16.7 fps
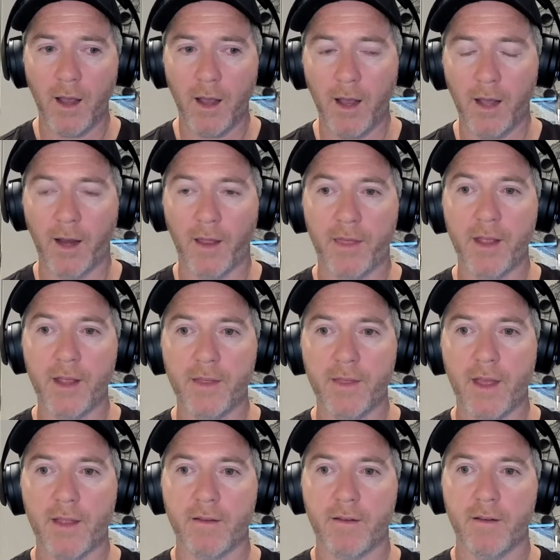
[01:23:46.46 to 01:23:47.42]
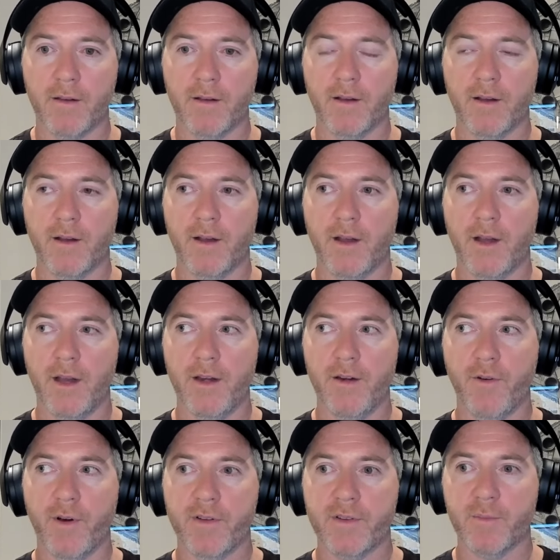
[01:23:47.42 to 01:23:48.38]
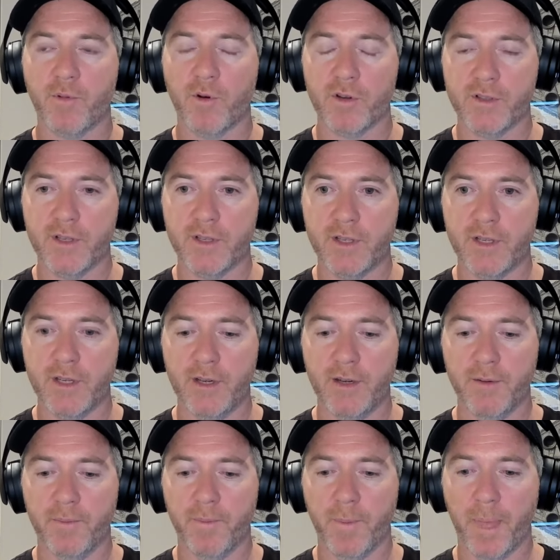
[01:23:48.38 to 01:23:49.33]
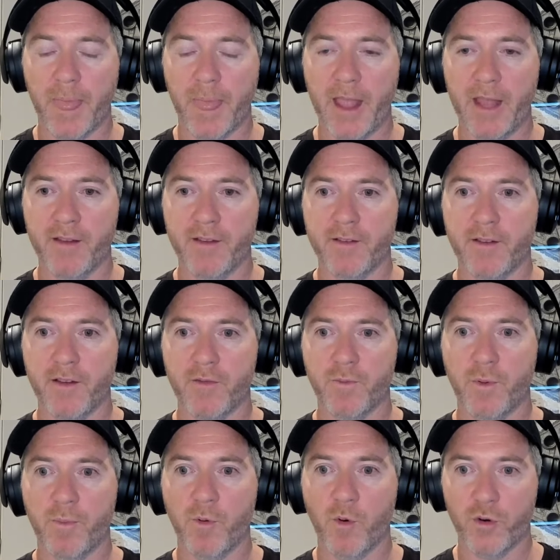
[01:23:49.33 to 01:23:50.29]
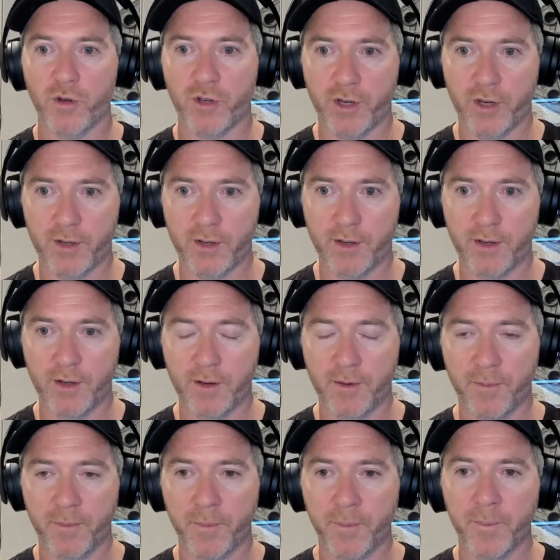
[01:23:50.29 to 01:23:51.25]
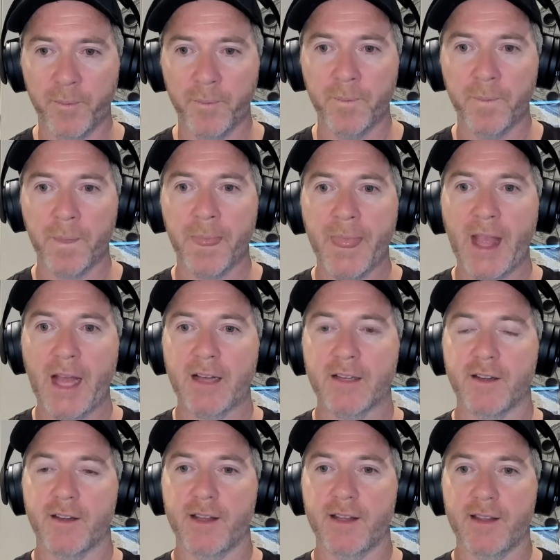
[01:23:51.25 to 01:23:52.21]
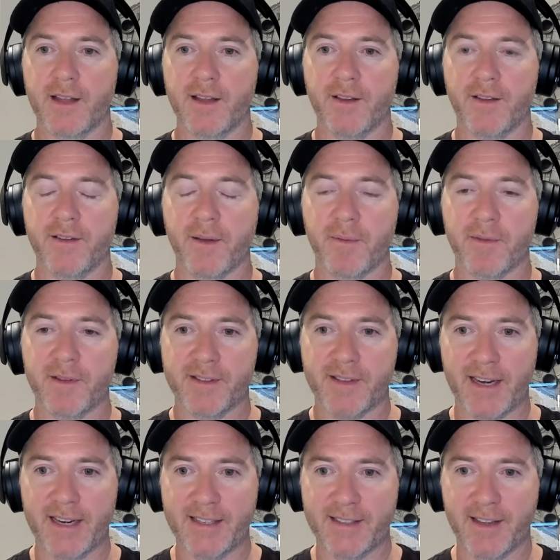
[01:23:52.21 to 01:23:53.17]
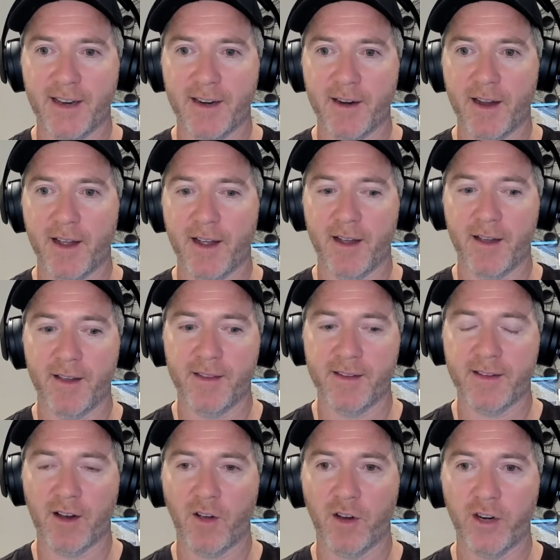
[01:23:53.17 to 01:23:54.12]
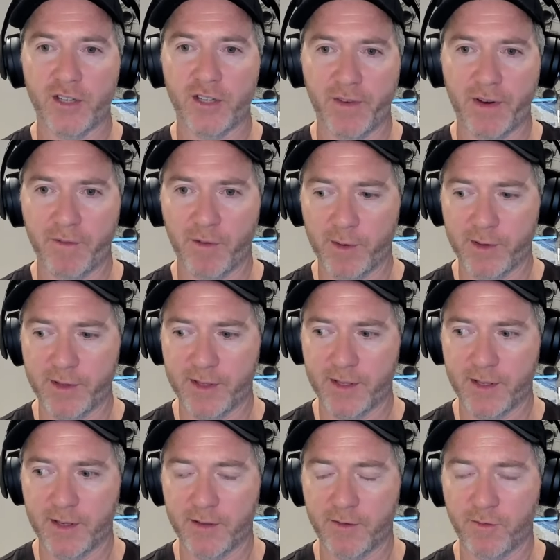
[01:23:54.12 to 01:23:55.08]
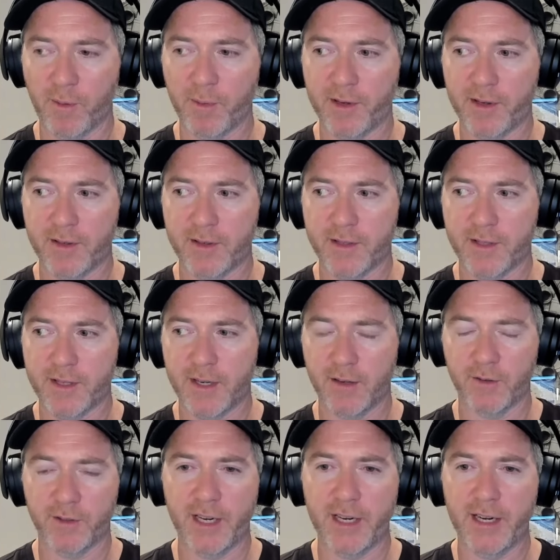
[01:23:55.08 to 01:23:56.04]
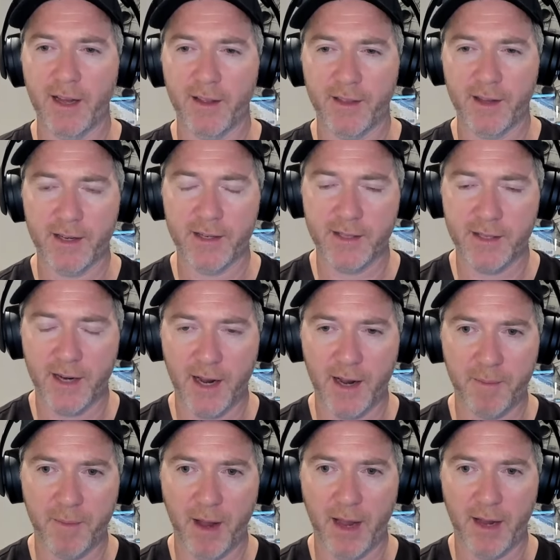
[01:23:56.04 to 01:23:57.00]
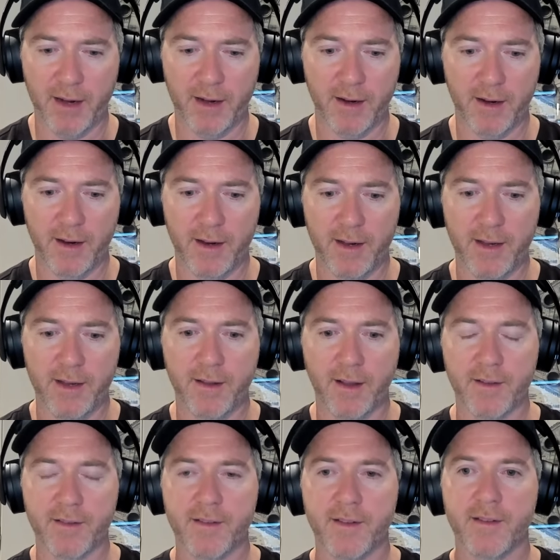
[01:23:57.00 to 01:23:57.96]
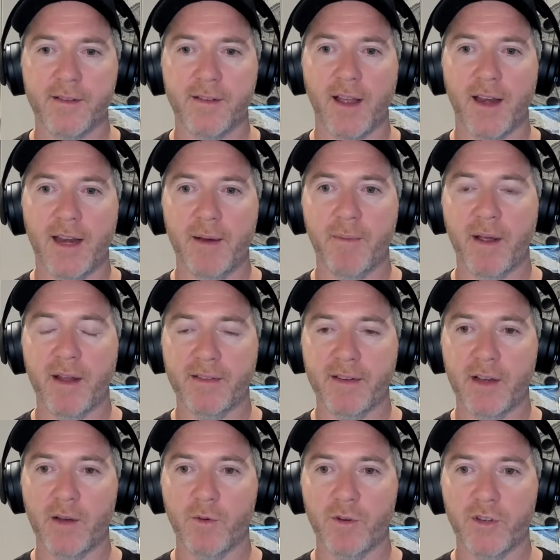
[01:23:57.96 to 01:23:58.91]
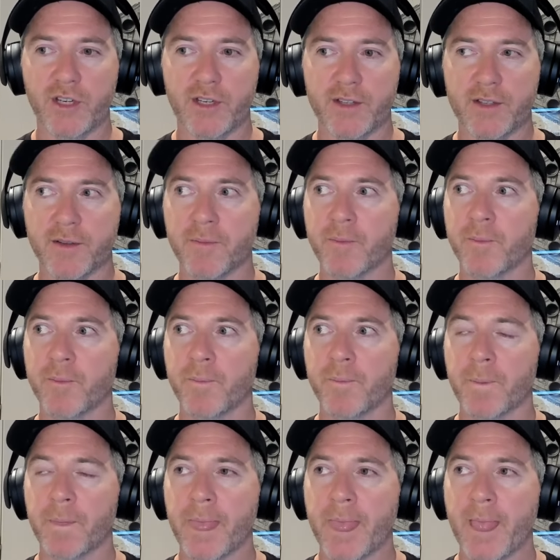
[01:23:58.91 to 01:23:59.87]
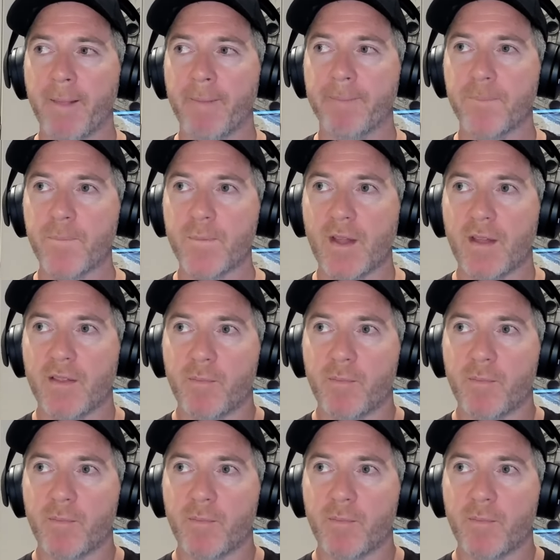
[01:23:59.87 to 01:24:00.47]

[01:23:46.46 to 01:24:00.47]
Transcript: And I think that in reciprocity is disproportionate. So I think that some of the studies done, the psychology of influence, as Robert Cialdini, I think is the name, and he does the study basically, which is the